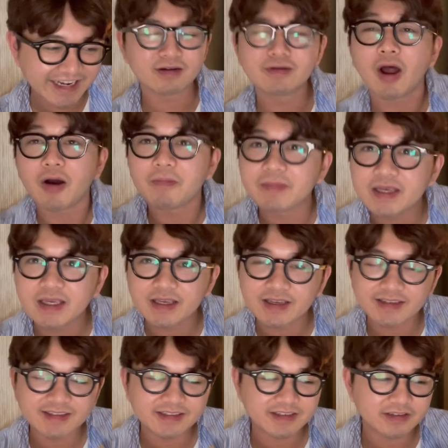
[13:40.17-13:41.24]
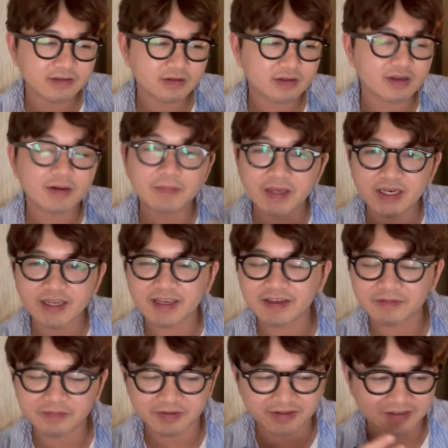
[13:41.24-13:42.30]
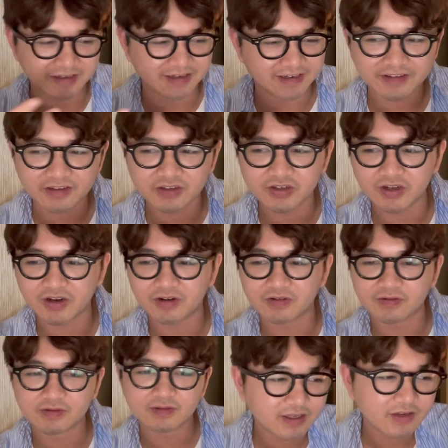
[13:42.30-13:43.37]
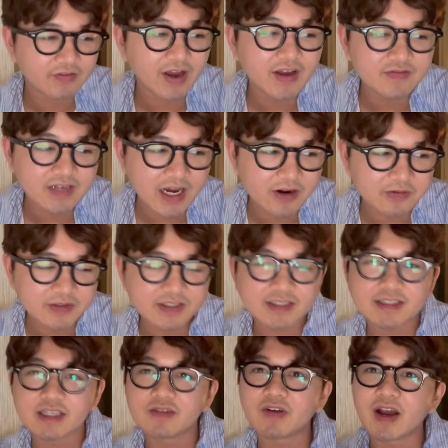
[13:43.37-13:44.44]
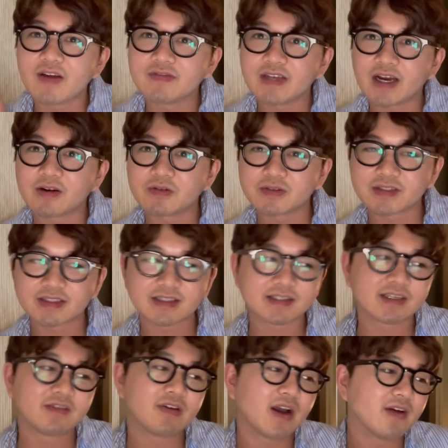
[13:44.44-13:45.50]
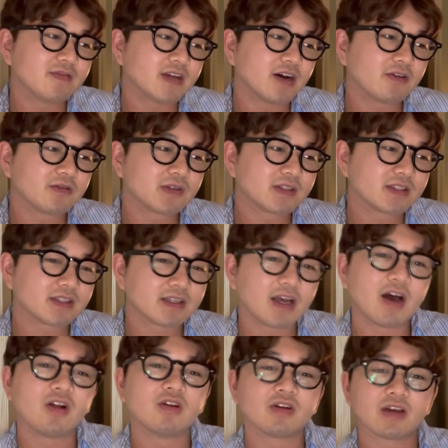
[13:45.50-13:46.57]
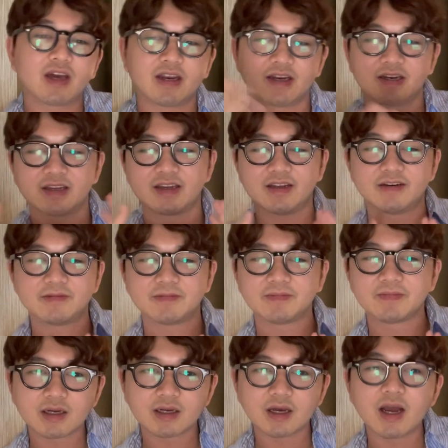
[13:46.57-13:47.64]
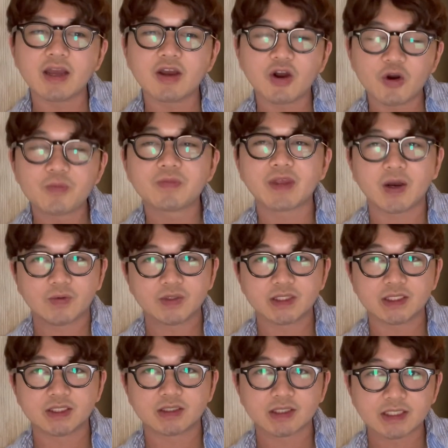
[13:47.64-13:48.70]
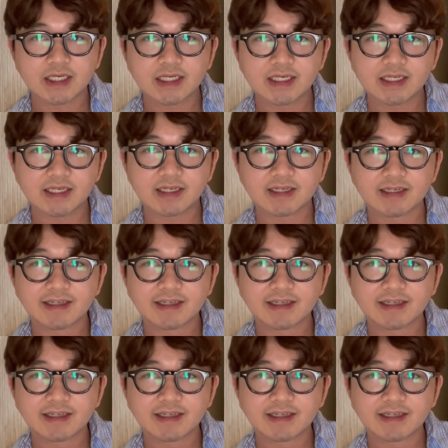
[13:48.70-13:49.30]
Not me committing it, but like, you know, if I have doubts, if I have doubts, if I have doubts, I'll look at it again. I hope that was entertaining.